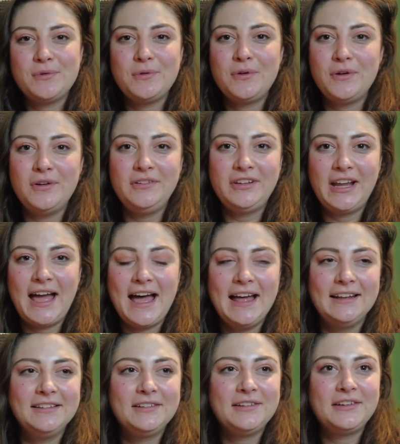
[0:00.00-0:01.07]
good,
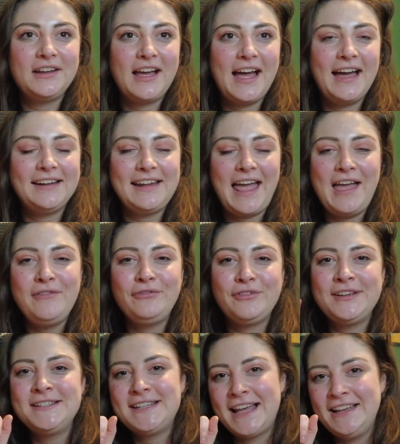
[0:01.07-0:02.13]
and I had every
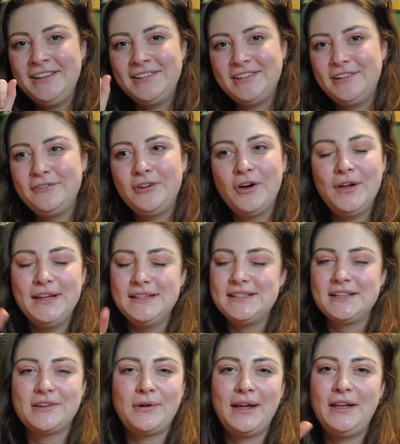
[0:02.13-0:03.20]
intention of going
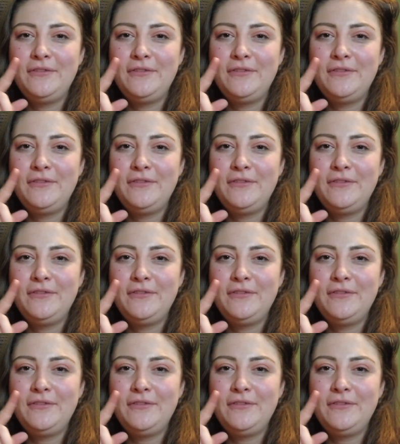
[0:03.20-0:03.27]
to quite a